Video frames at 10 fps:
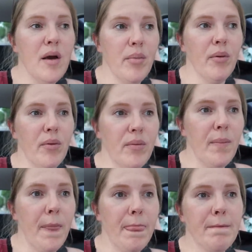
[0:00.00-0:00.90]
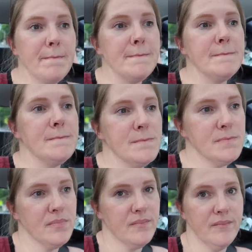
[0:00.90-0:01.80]
I'll give you, I'll give you four
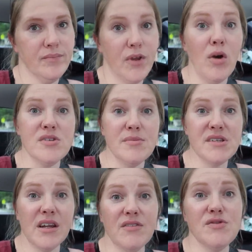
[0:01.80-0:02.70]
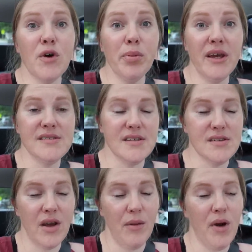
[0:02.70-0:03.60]
places to go. Oh, Tim's gonna give us four places.
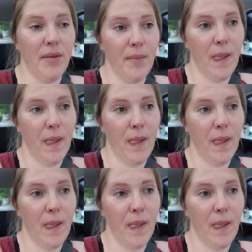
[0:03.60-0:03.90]
Okay, what?